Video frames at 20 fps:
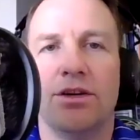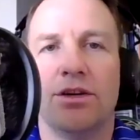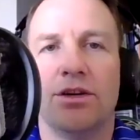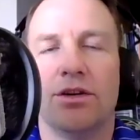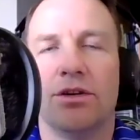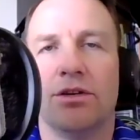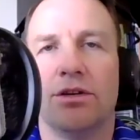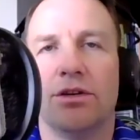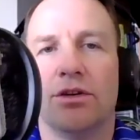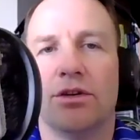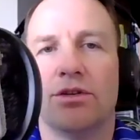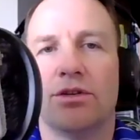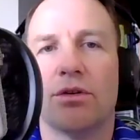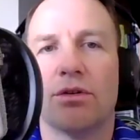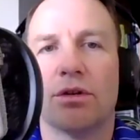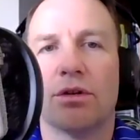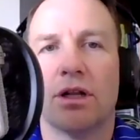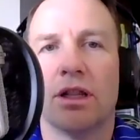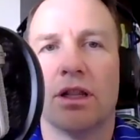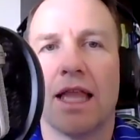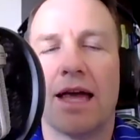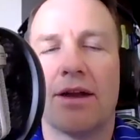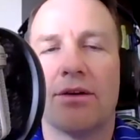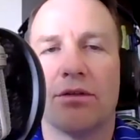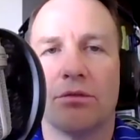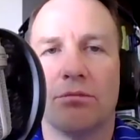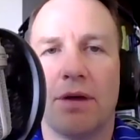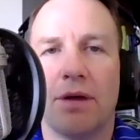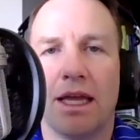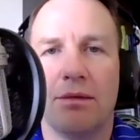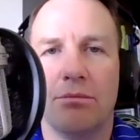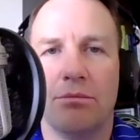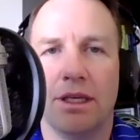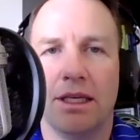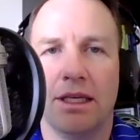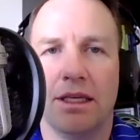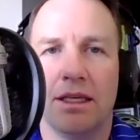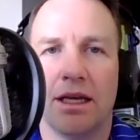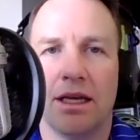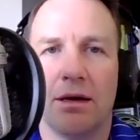then your your total collateral
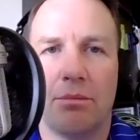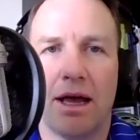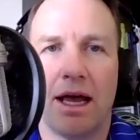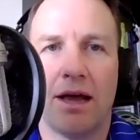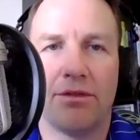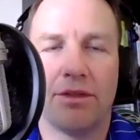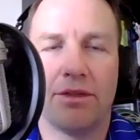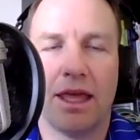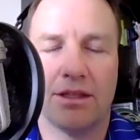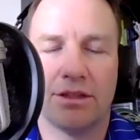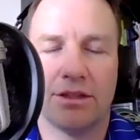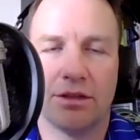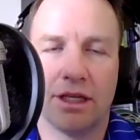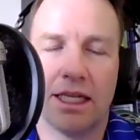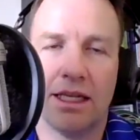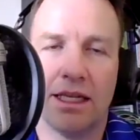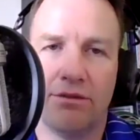might be about that.